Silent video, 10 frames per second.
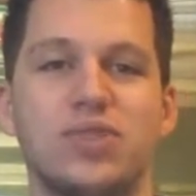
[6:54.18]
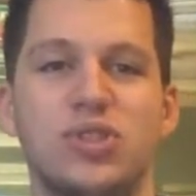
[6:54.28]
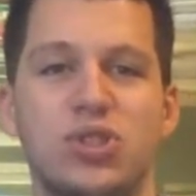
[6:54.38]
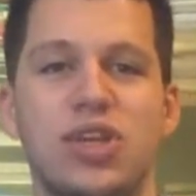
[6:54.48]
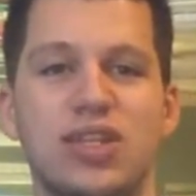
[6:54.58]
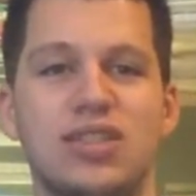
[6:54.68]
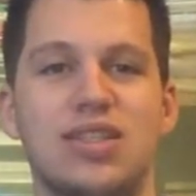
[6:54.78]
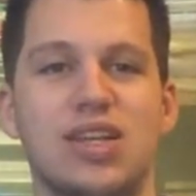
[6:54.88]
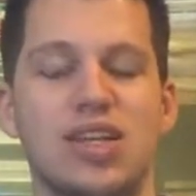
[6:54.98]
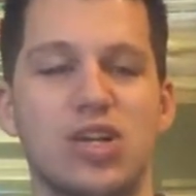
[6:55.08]
so
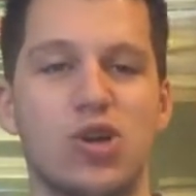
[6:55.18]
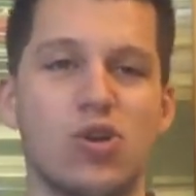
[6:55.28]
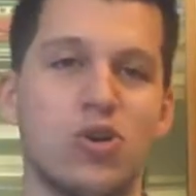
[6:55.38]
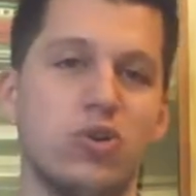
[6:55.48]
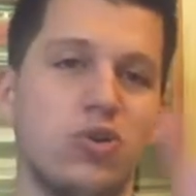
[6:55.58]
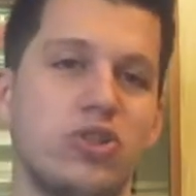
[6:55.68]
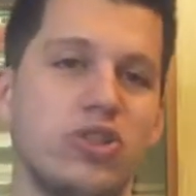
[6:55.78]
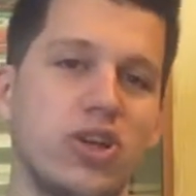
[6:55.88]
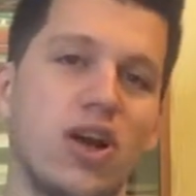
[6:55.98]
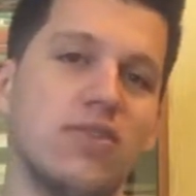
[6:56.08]
that's
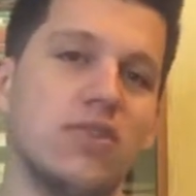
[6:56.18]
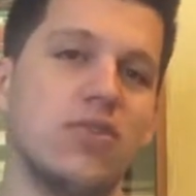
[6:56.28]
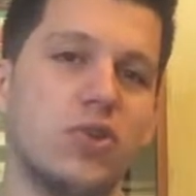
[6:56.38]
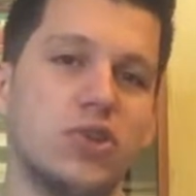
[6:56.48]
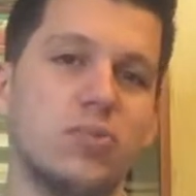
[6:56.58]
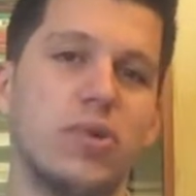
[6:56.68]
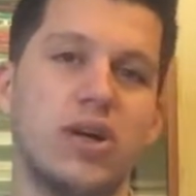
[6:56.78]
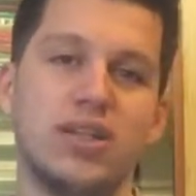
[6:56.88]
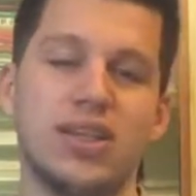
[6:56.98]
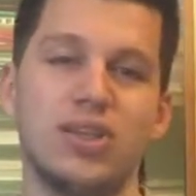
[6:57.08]
conclusion of the first
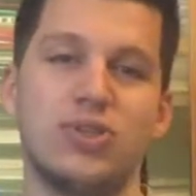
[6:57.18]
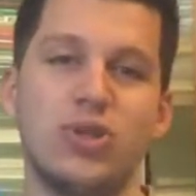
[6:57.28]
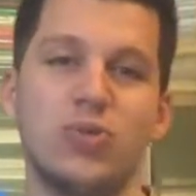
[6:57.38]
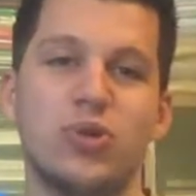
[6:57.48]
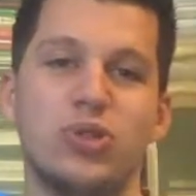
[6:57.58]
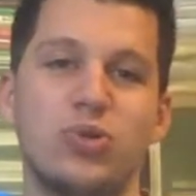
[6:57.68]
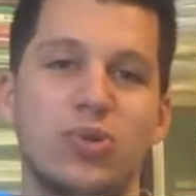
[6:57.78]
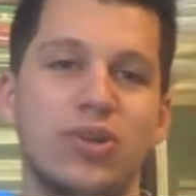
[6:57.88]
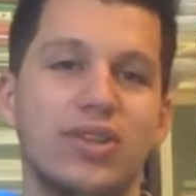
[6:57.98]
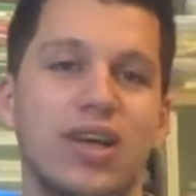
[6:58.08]
part, like doing what you
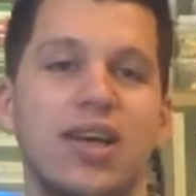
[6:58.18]
want.